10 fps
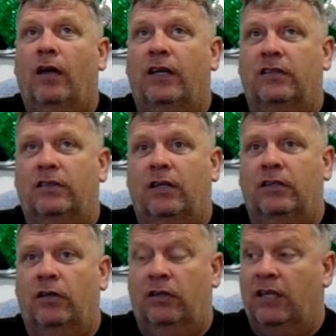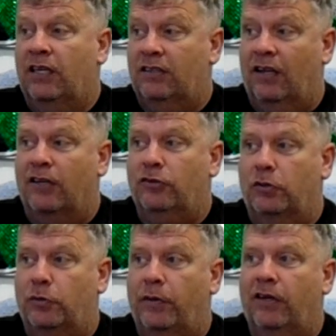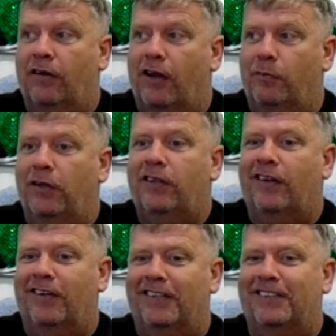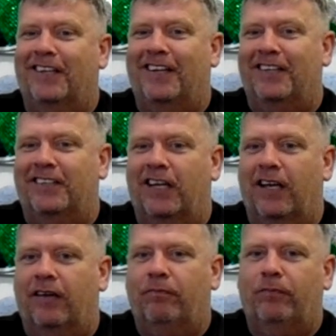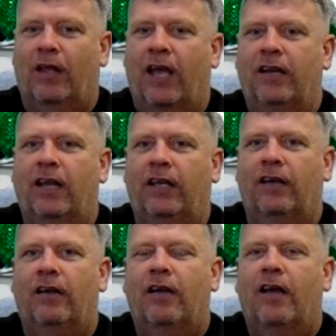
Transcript: He's, he's, he's actually, as we speak, in Ibiza and he's, he's uh, hen night.